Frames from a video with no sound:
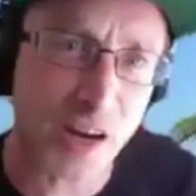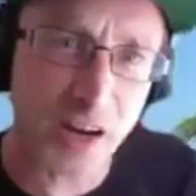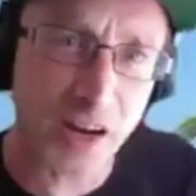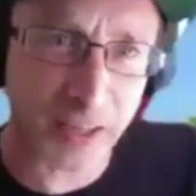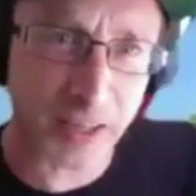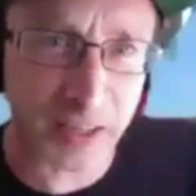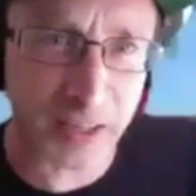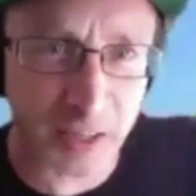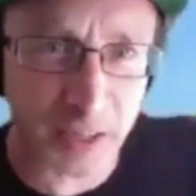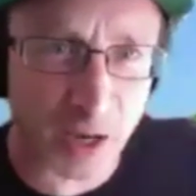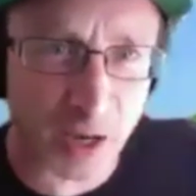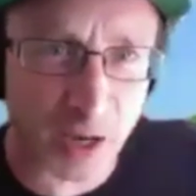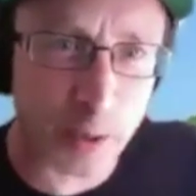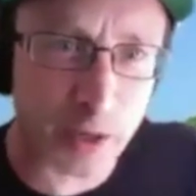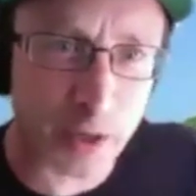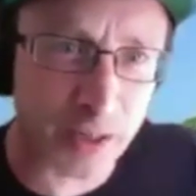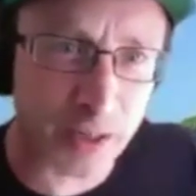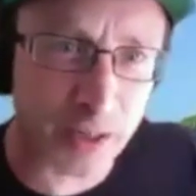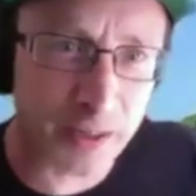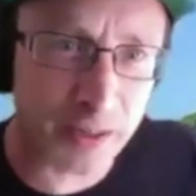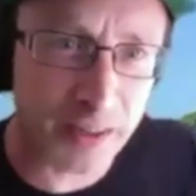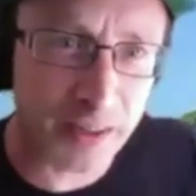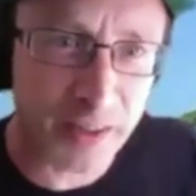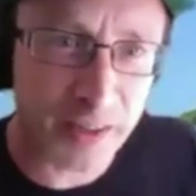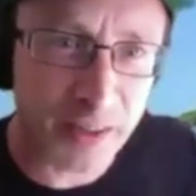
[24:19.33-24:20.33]
I can go in
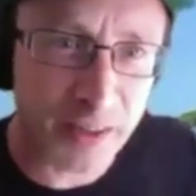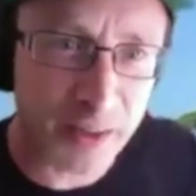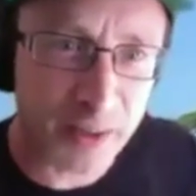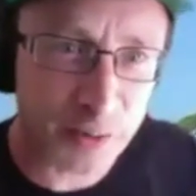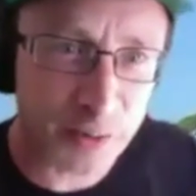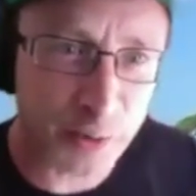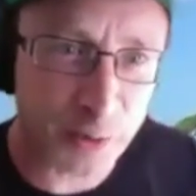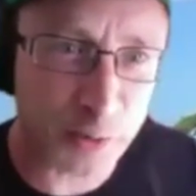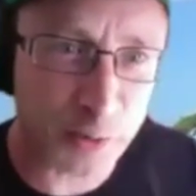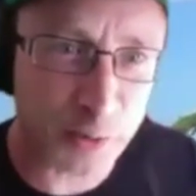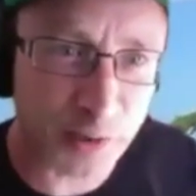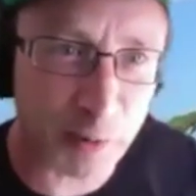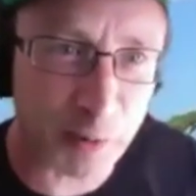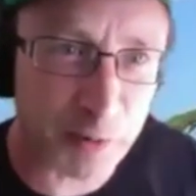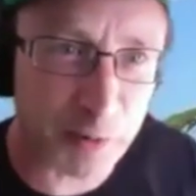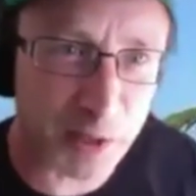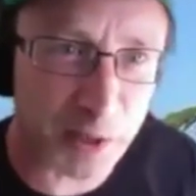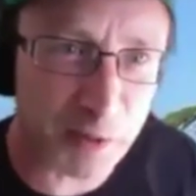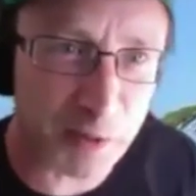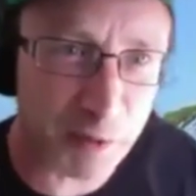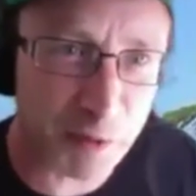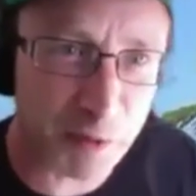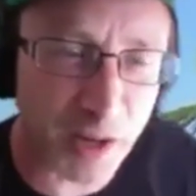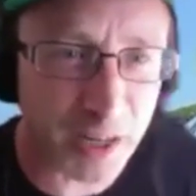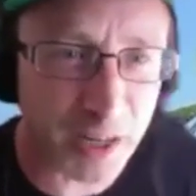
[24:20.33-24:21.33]
and do
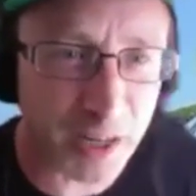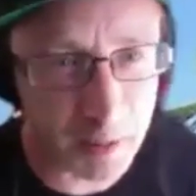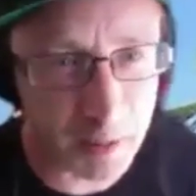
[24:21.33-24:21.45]
something fun,